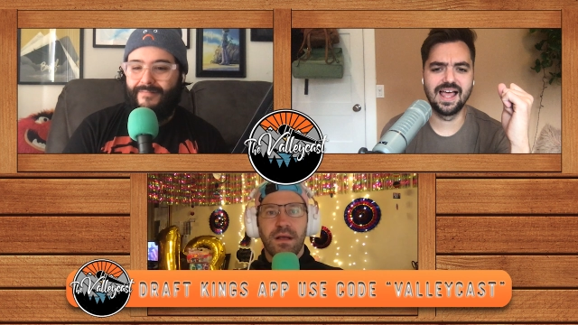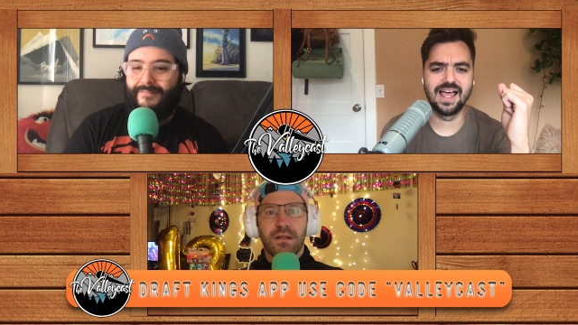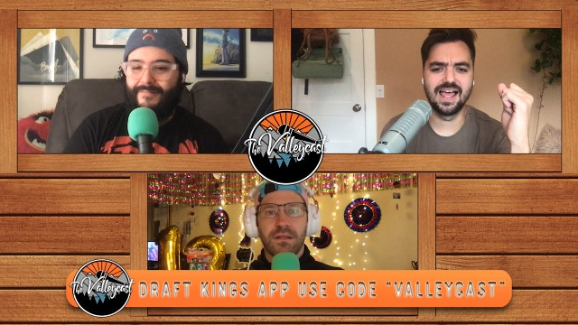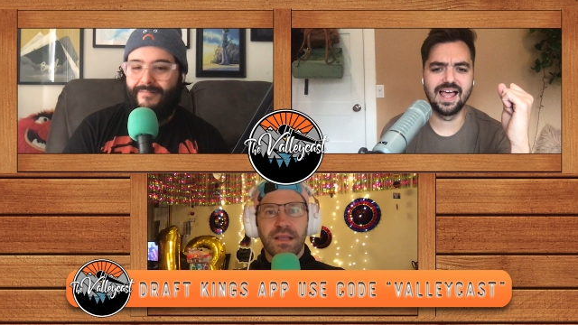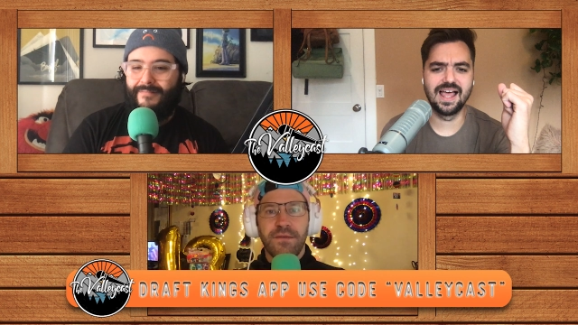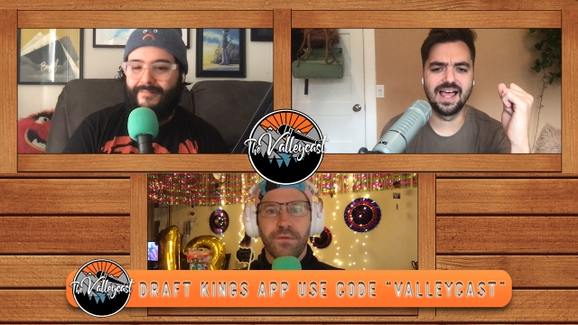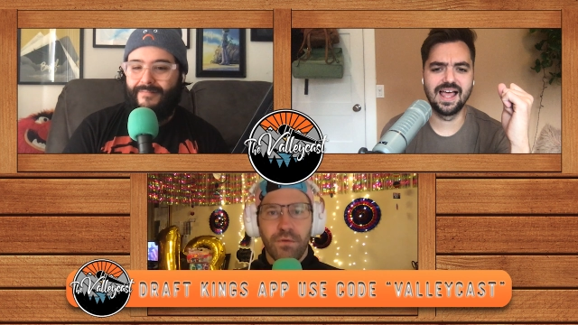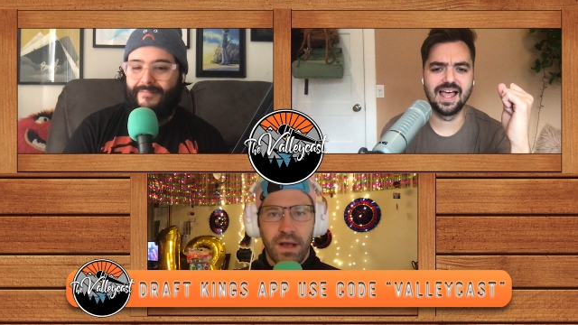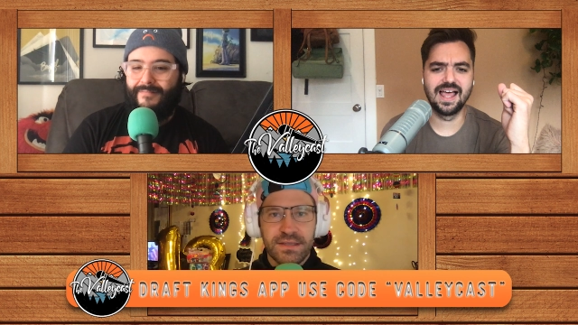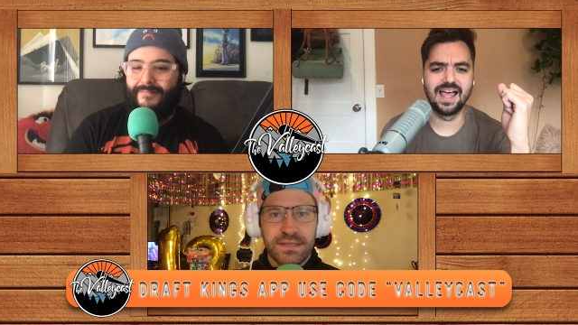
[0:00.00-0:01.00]
Speaker 1: lucky
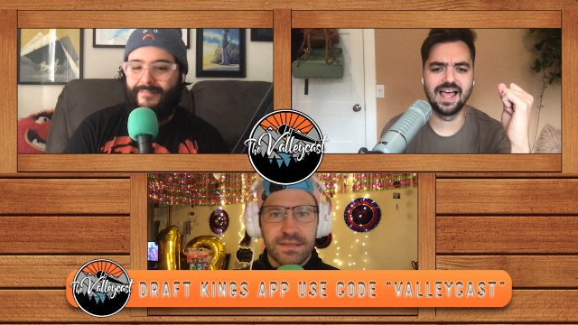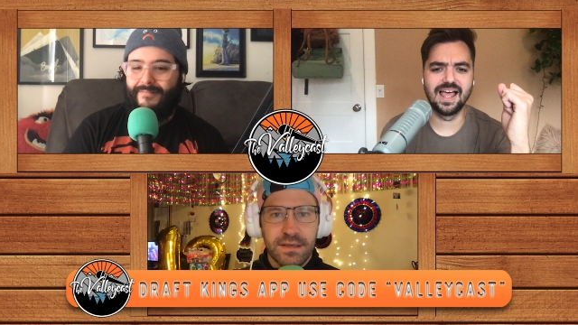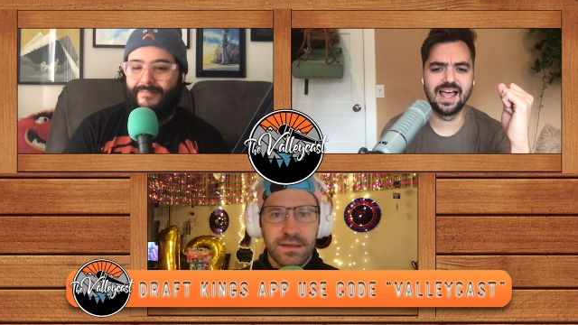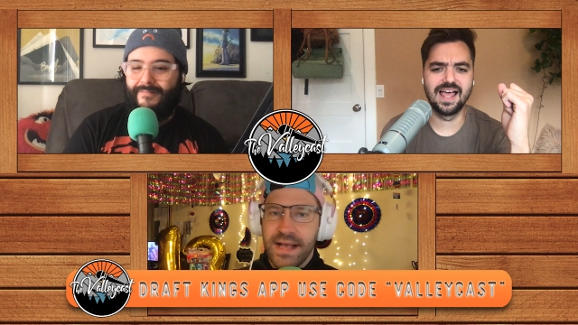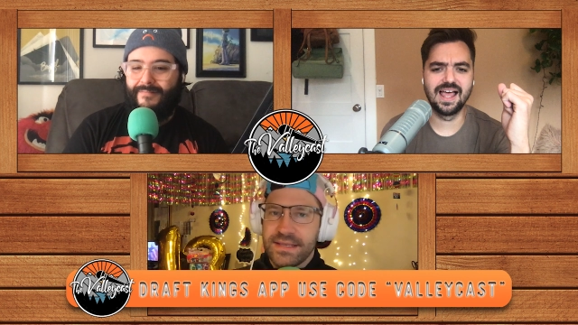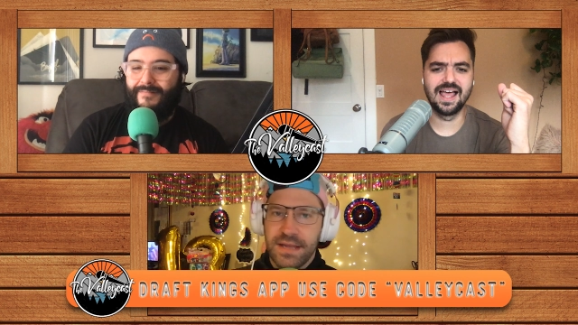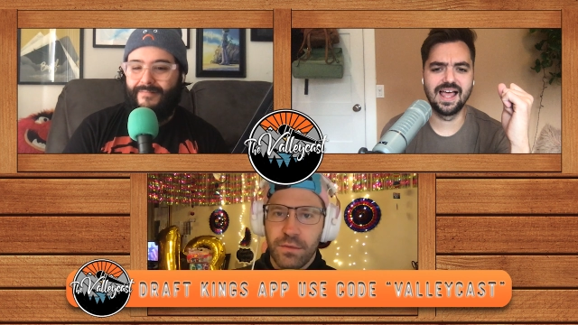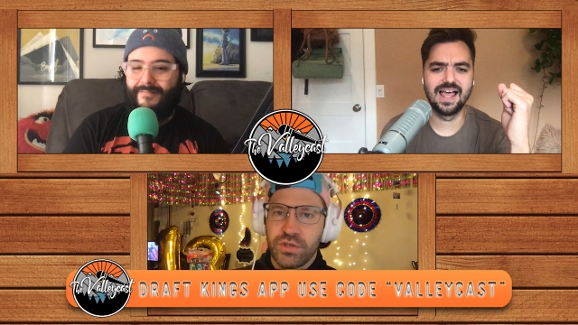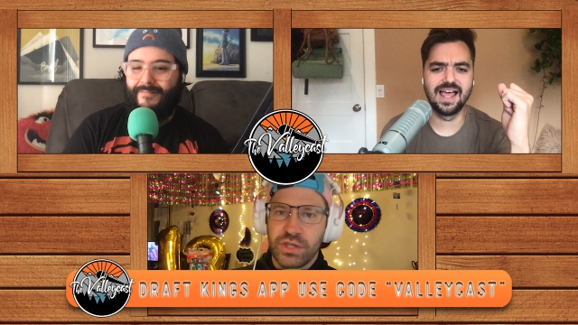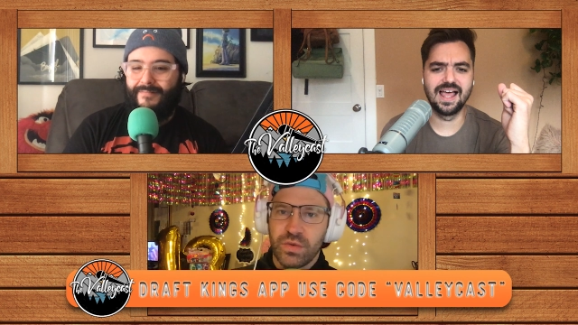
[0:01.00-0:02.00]
for us, last night
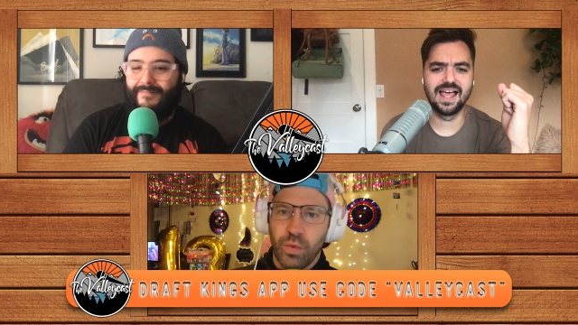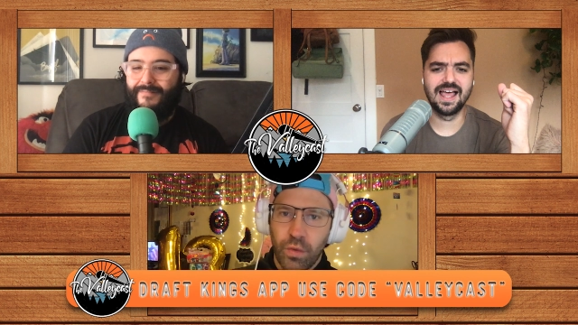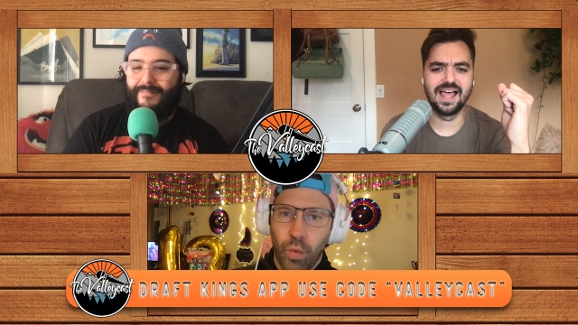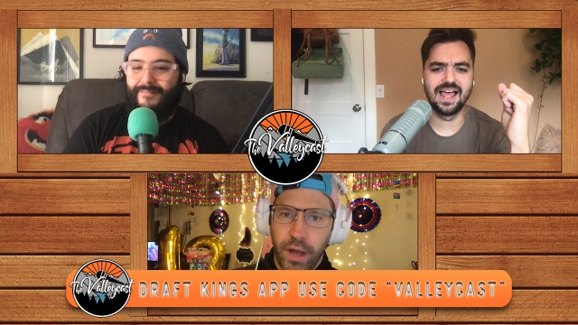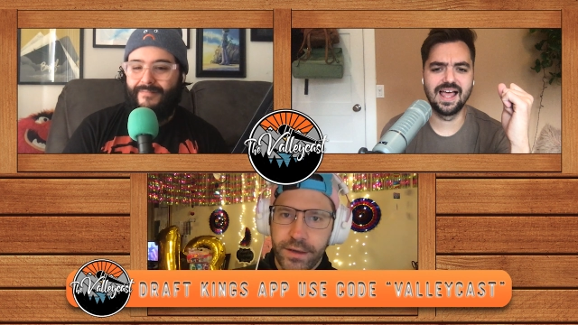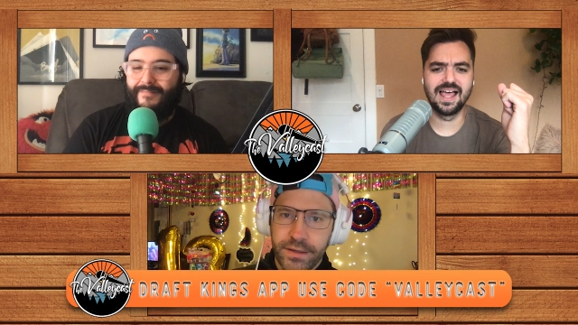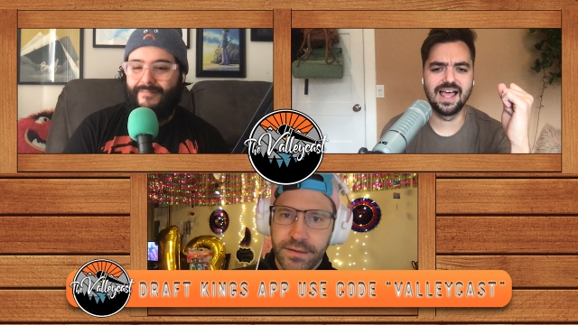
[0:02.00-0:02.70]
was just week one.